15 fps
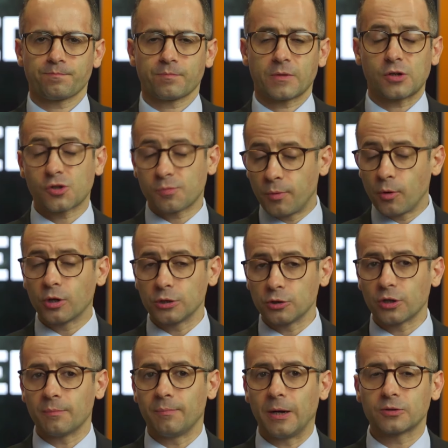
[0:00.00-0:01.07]
spoke a lot
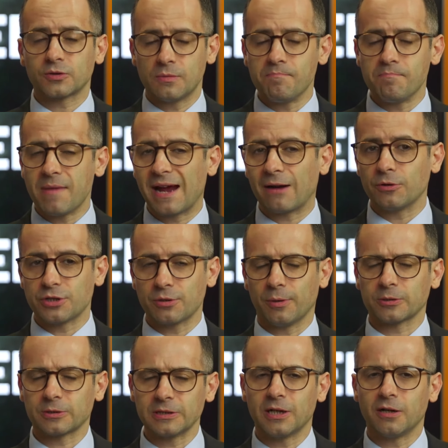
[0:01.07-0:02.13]
about marriage,
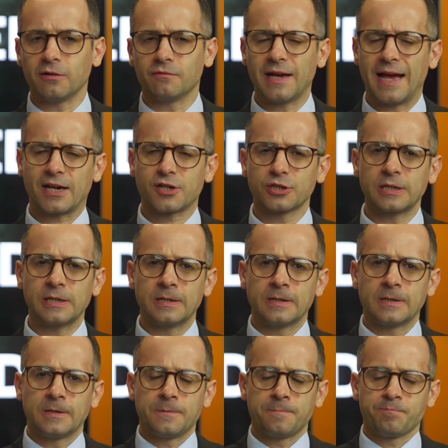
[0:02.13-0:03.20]
about love. Actually,
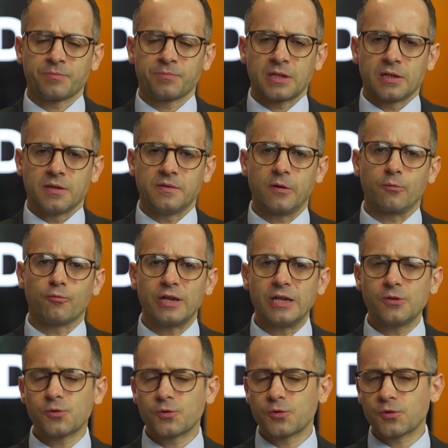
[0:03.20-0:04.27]
there
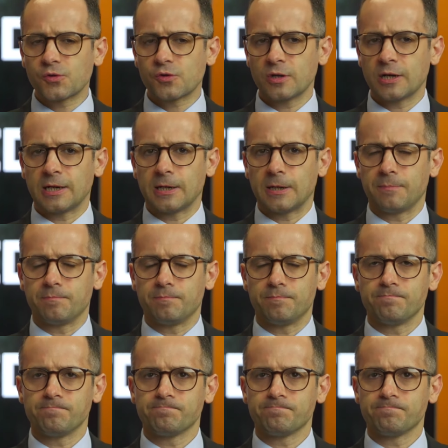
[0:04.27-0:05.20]
is, some